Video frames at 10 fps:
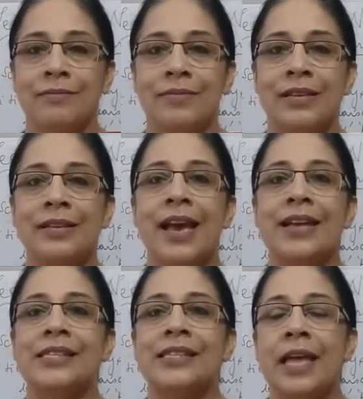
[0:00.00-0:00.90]

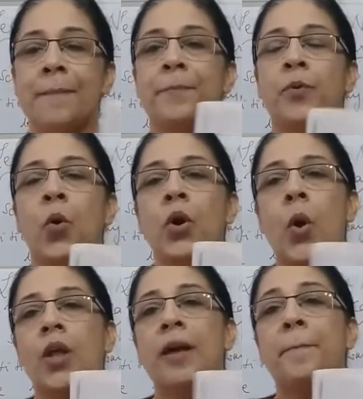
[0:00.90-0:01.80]
yes, they bore
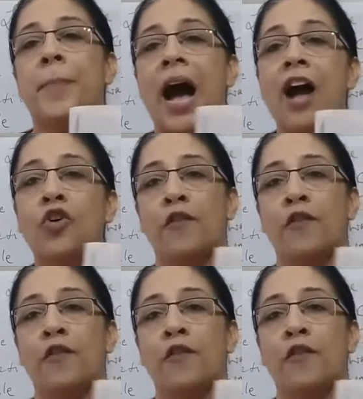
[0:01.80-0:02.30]
on the bark